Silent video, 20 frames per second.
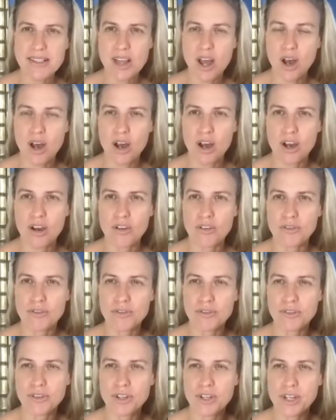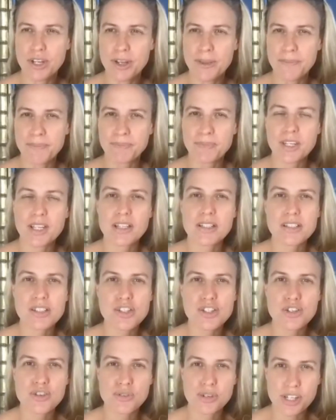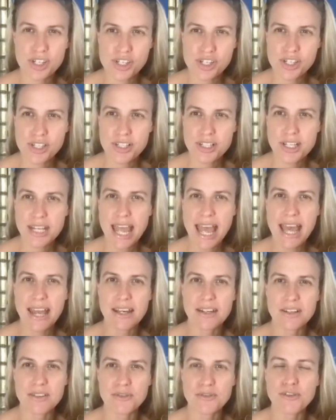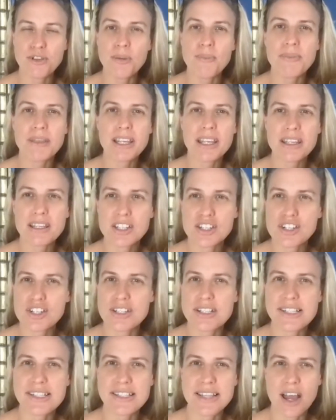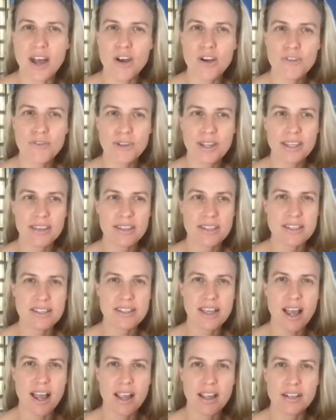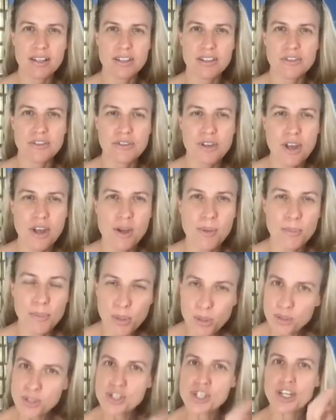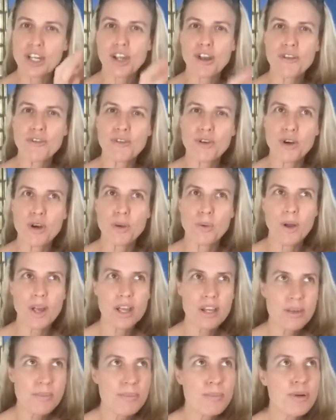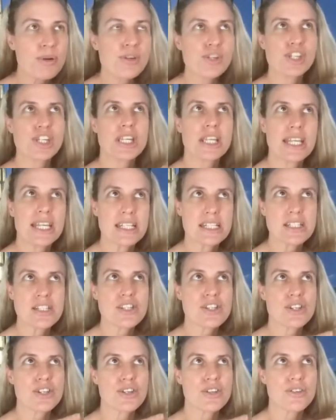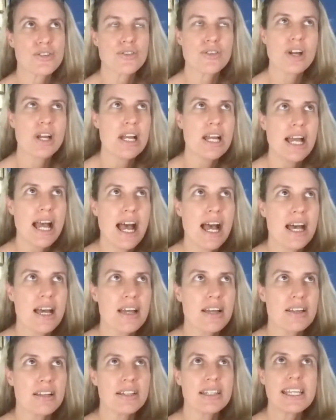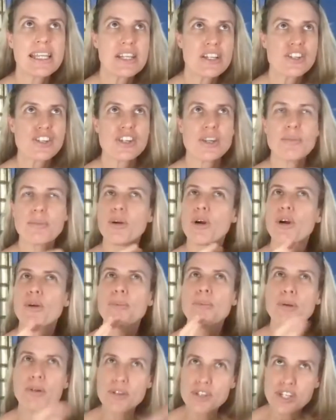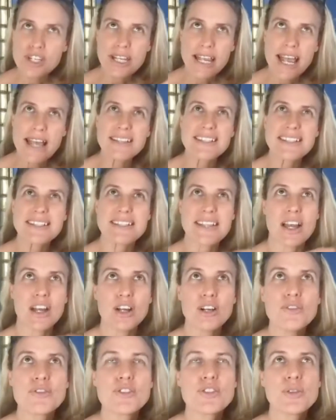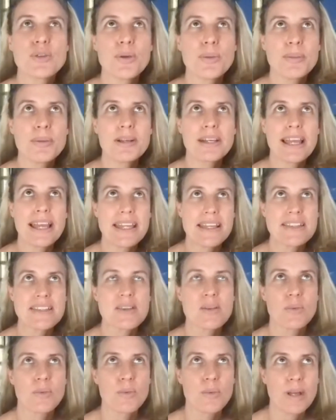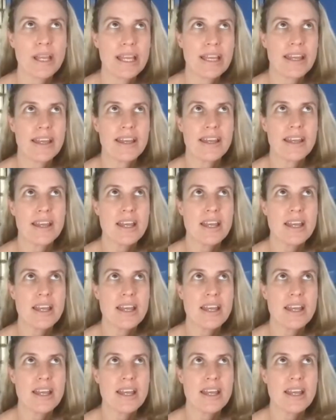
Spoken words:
of constriction and from the conditioned self in this kind of pushing forward, pushing into leadership, or pushing ourselves to a place where